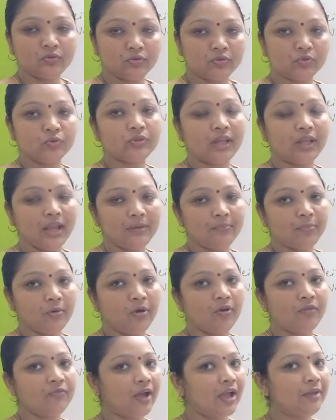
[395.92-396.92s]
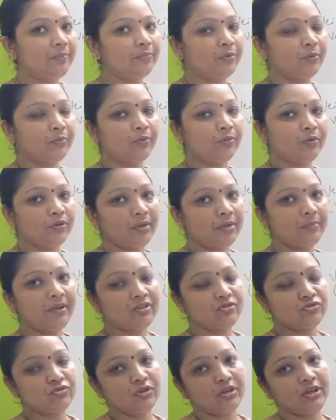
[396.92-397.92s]
two type of hypopodium
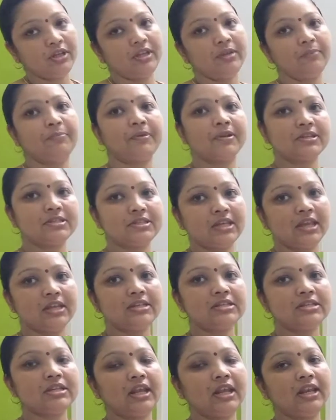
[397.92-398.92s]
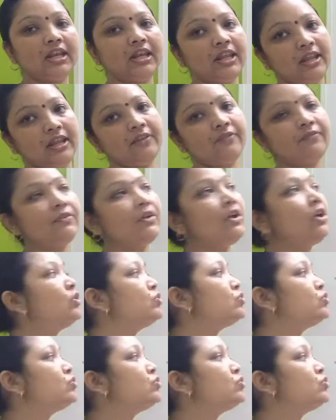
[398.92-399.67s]
actually present in leaf.